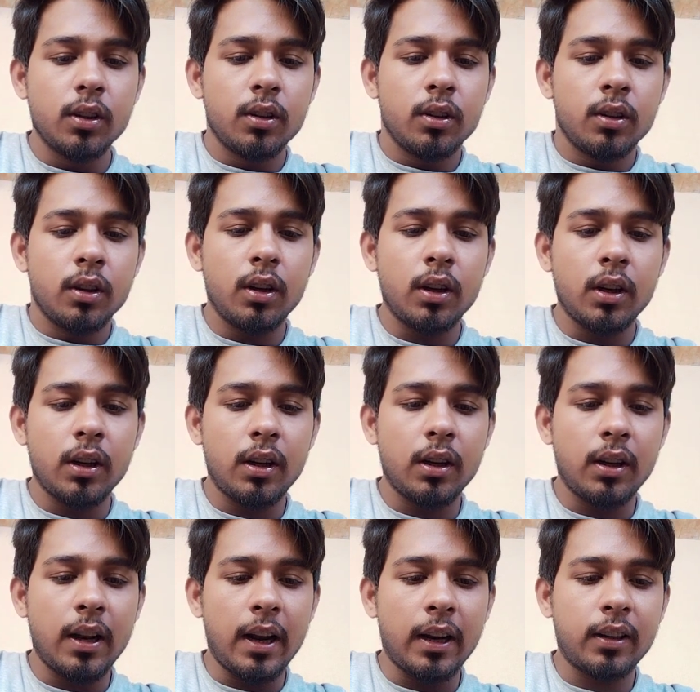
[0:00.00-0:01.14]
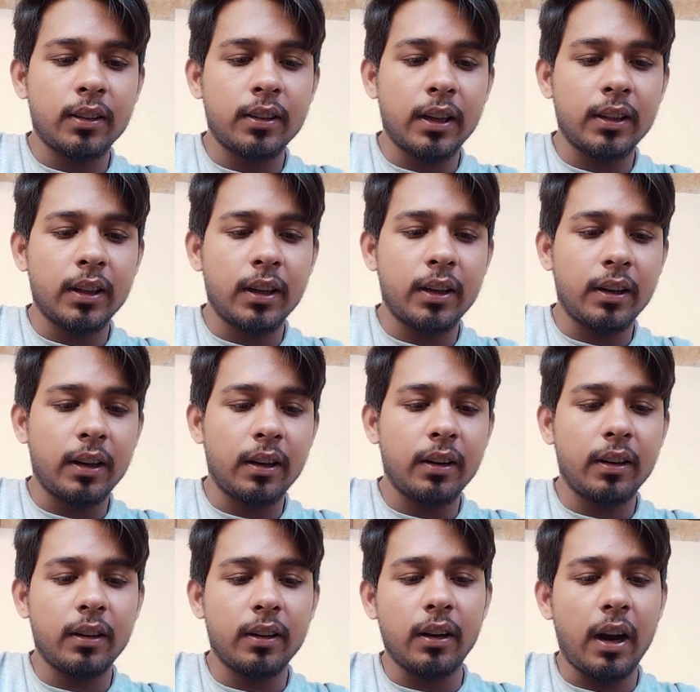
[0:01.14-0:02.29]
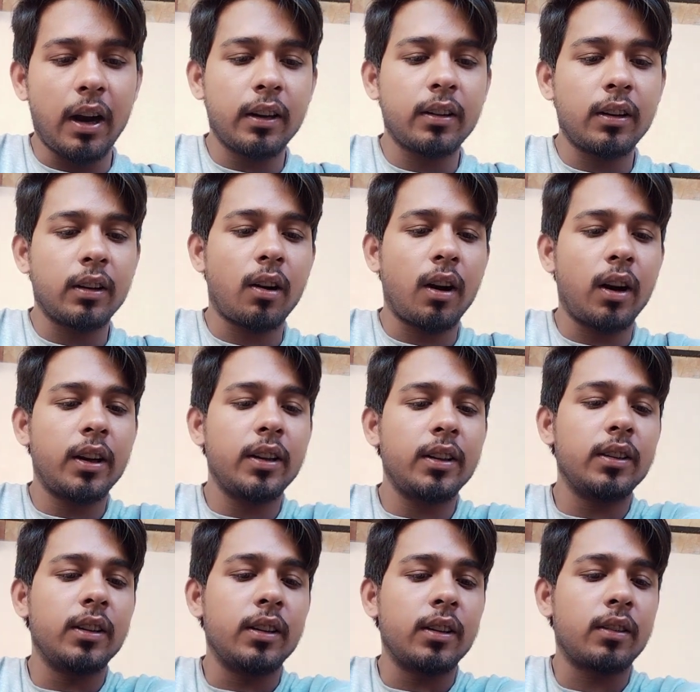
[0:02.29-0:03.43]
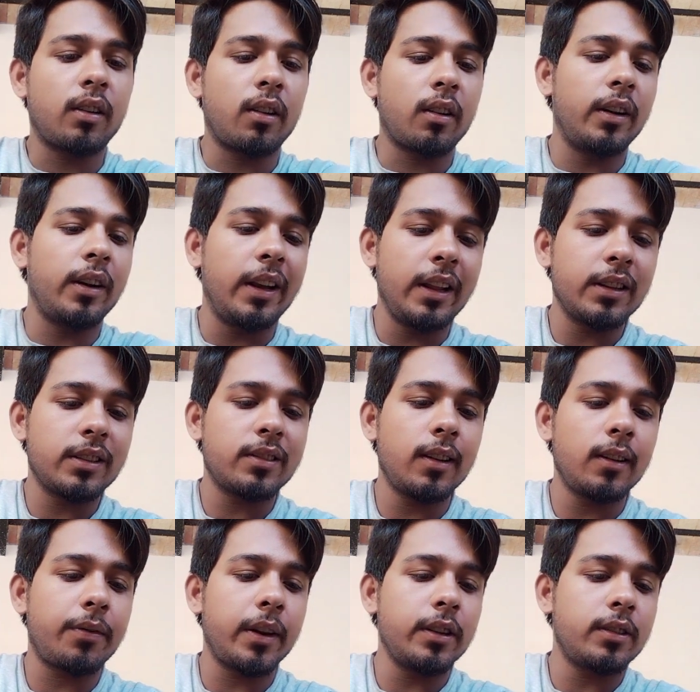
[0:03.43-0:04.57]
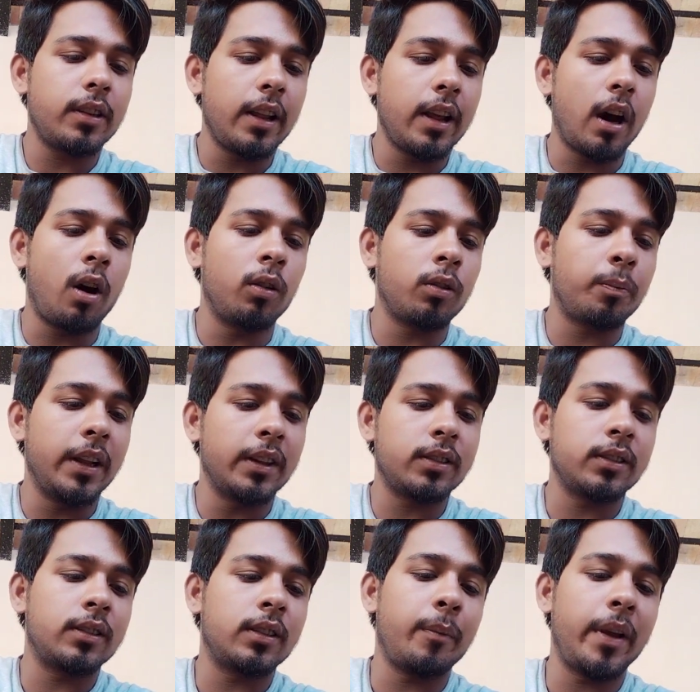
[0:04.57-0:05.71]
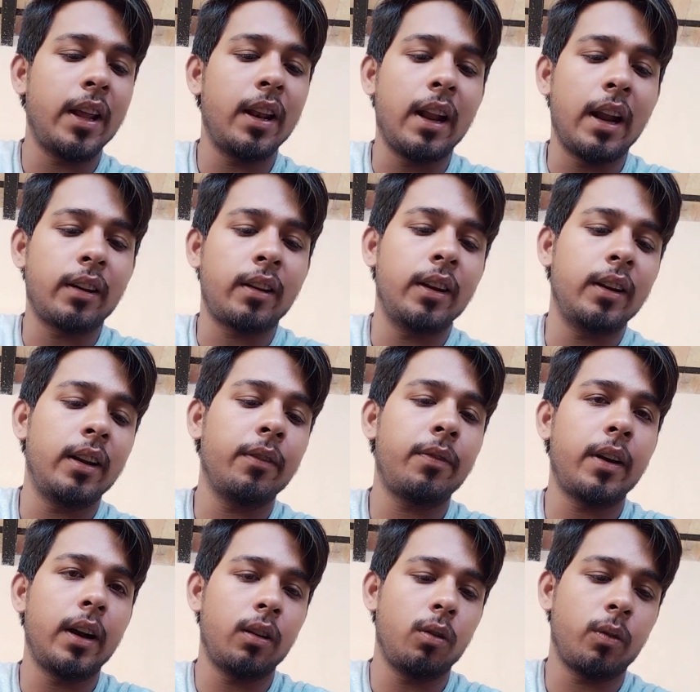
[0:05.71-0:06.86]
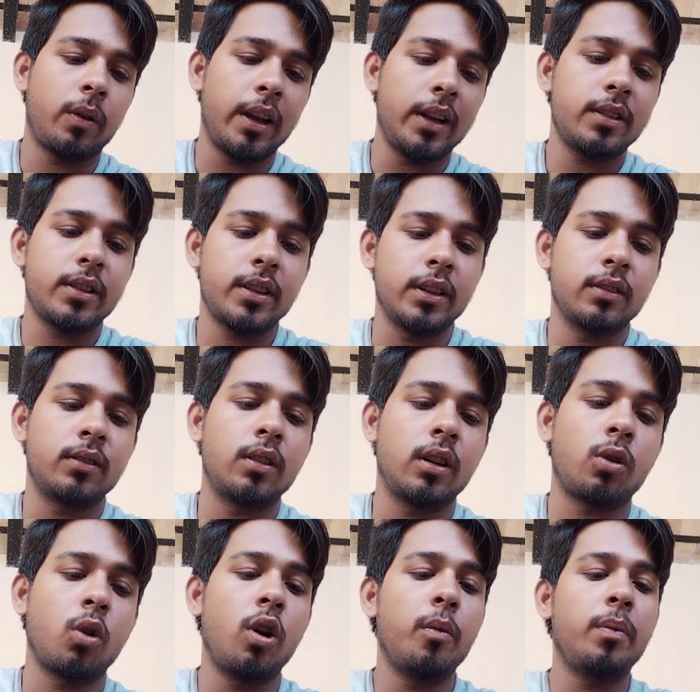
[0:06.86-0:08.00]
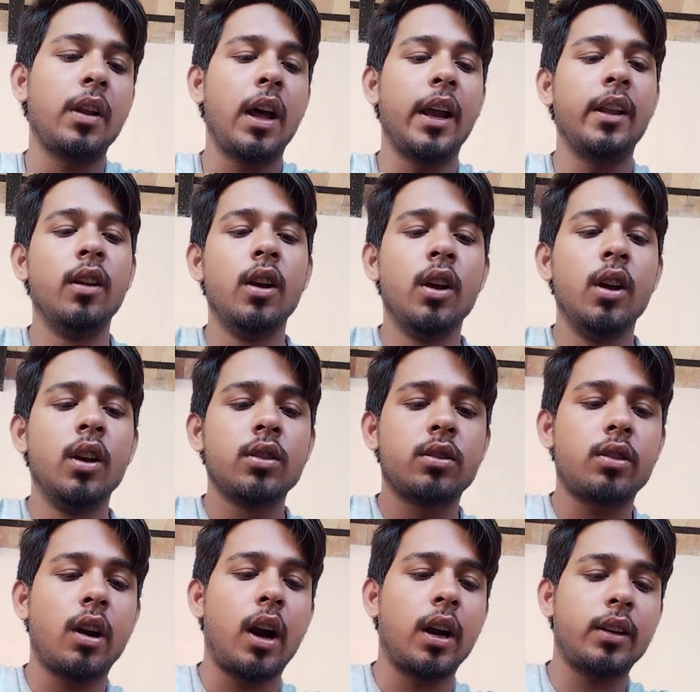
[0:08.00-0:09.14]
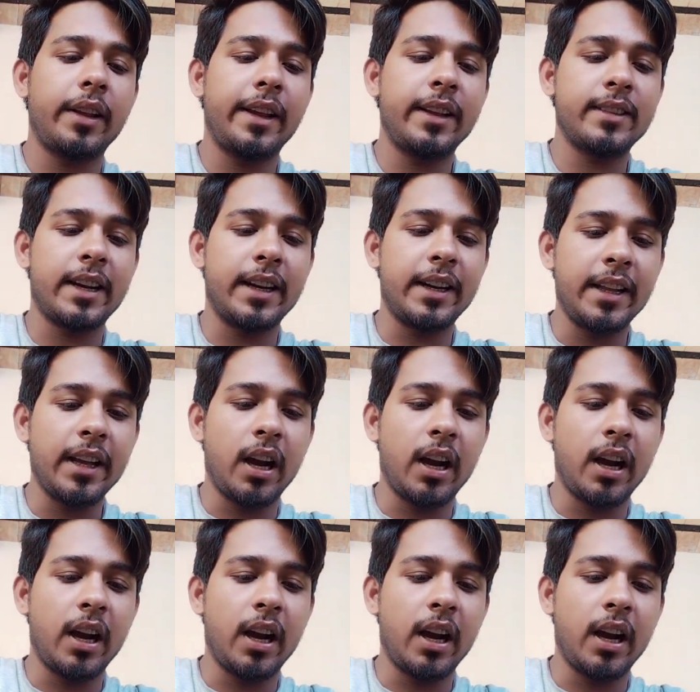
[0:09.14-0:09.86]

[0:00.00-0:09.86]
letters, and the traditional French layout places the main letter in different locations. The top line start AZERTY.